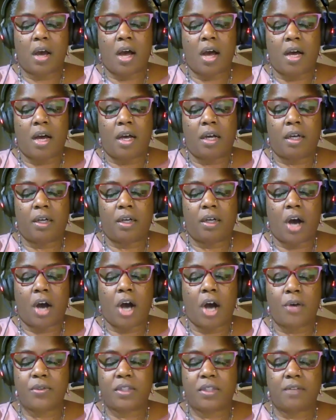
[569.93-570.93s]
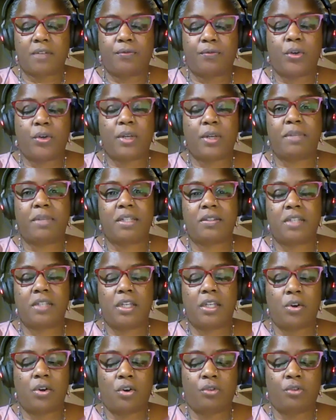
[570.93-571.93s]
housing
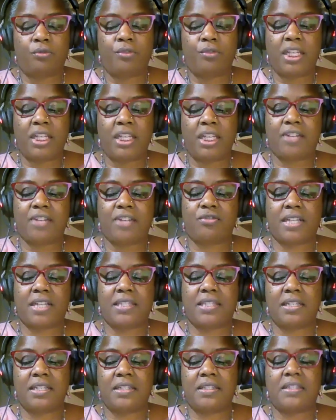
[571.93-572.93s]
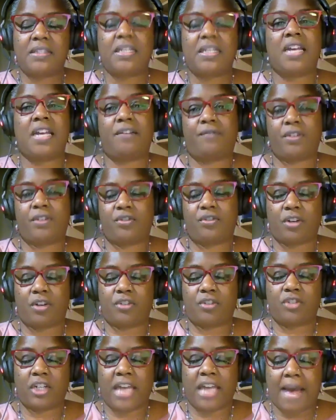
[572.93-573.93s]
affordability or really addresses the
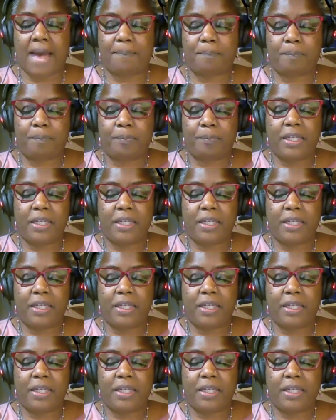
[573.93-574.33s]
infrastructure gap.